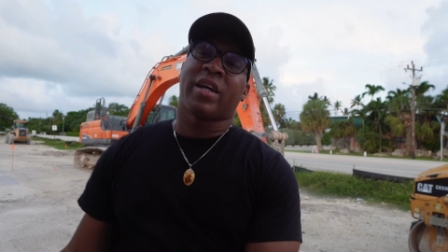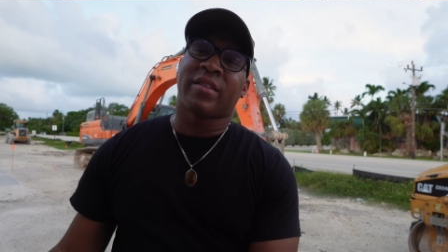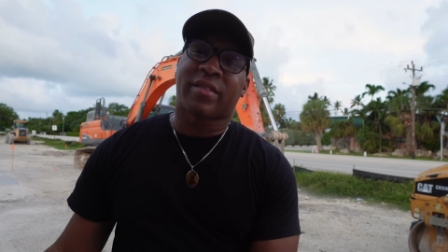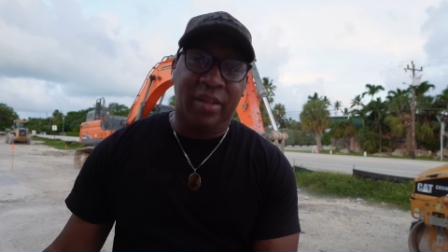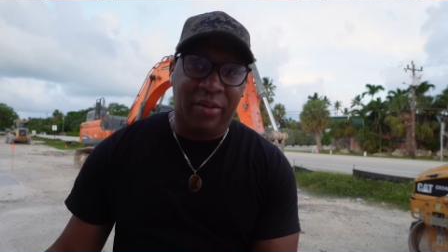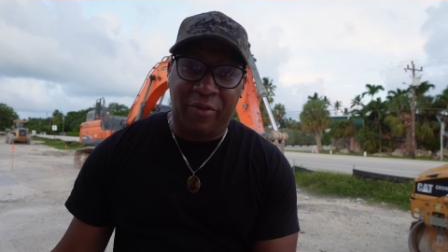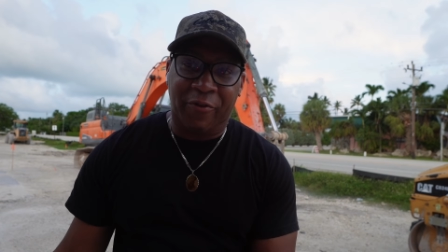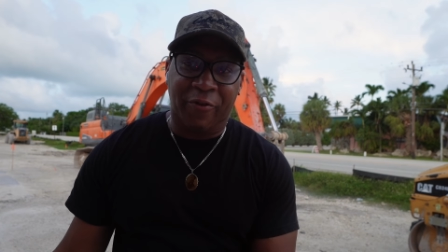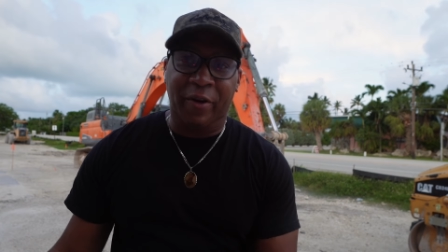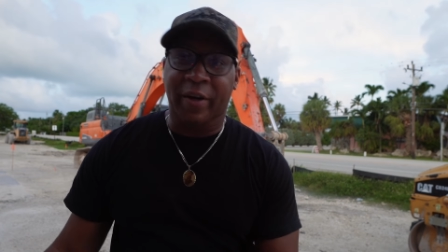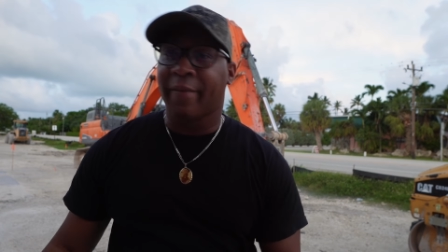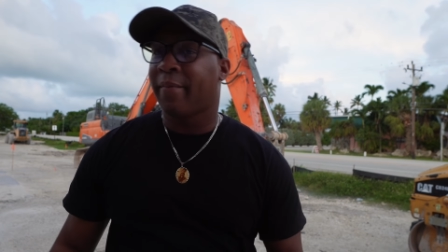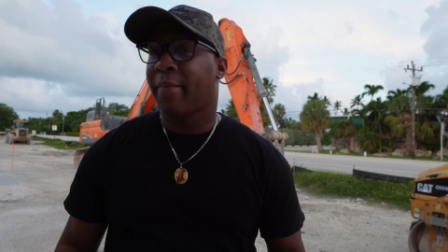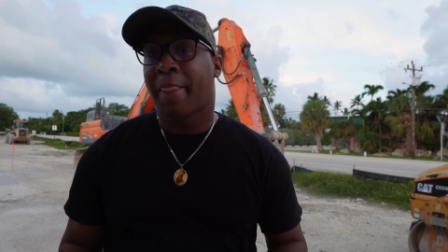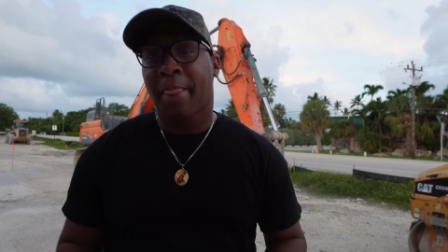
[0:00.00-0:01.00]
get it to you for free.
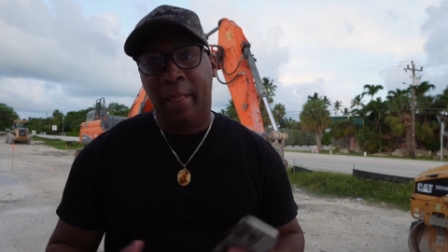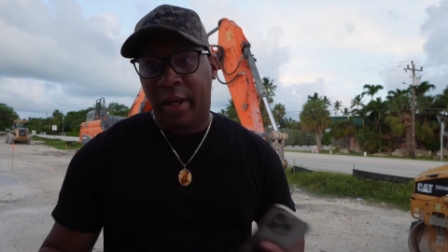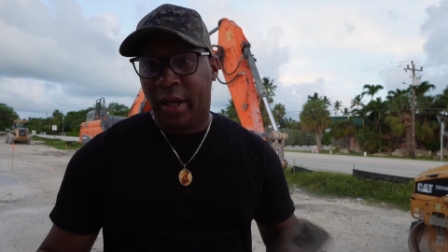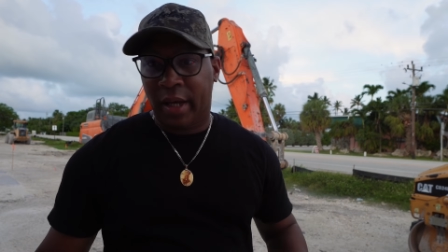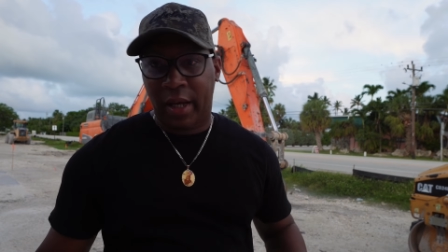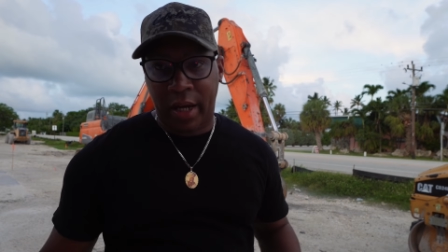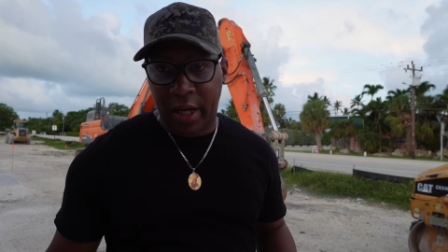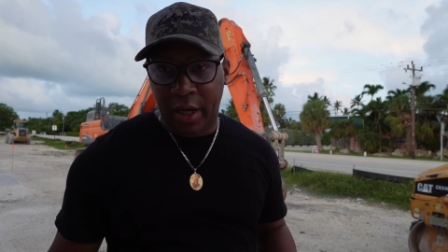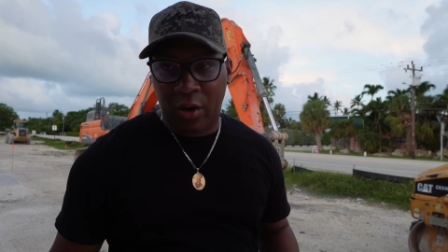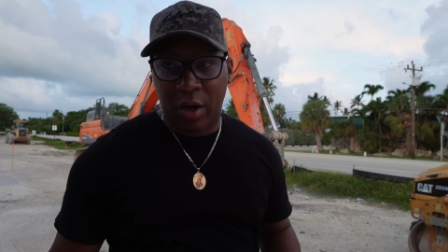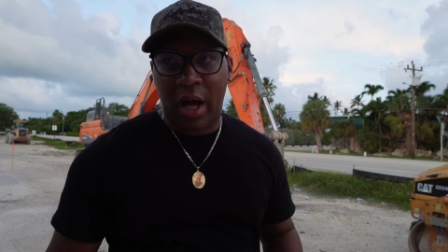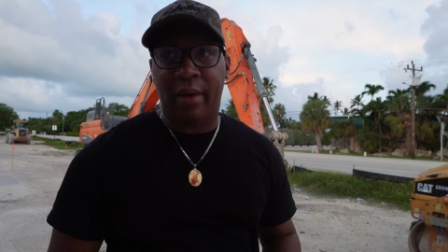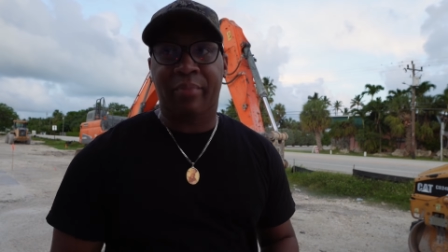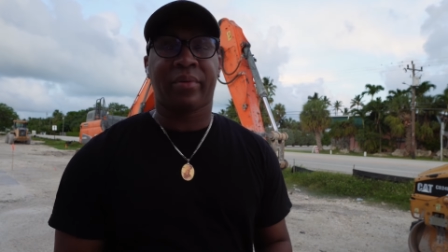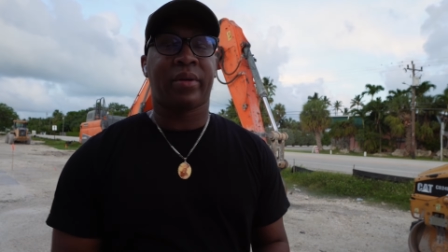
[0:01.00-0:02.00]
It ain't
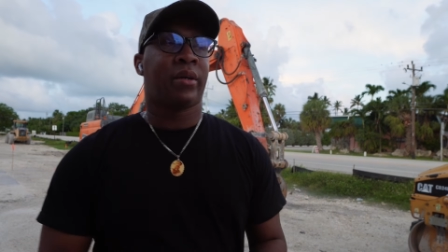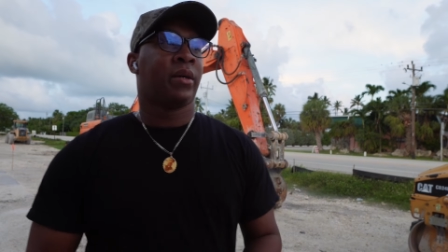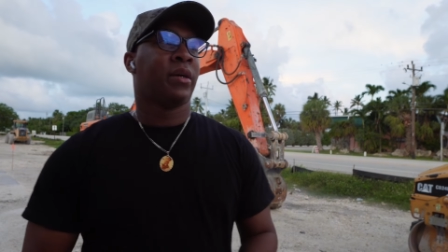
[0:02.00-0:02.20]
gonna happen.